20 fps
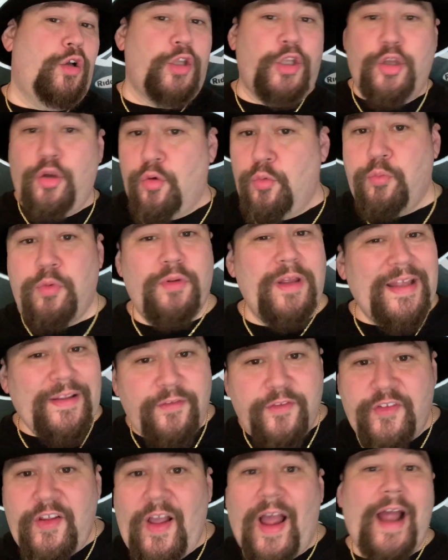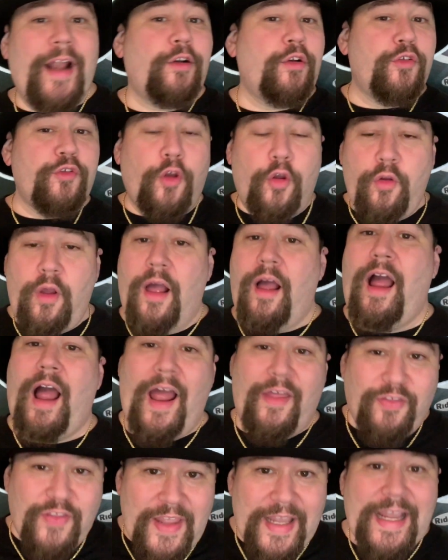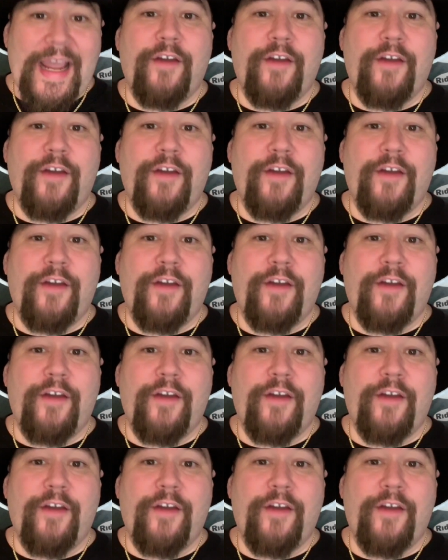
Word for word: you know, insiders, all, I think